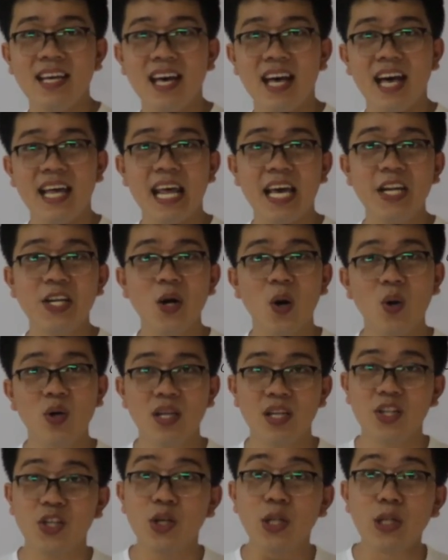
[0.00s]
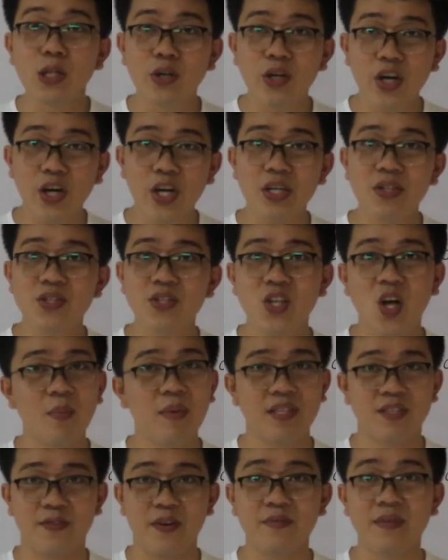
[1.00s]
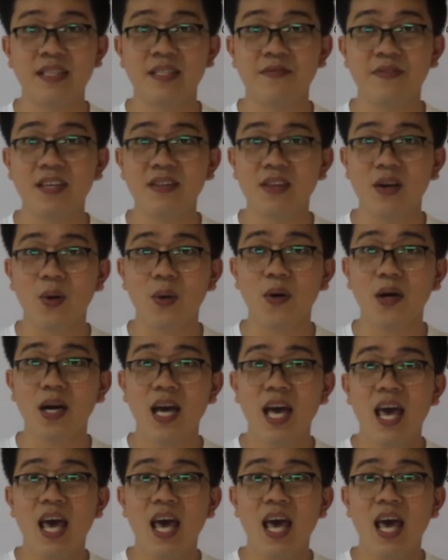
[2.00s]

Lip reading: and I know that you learned so much from this video,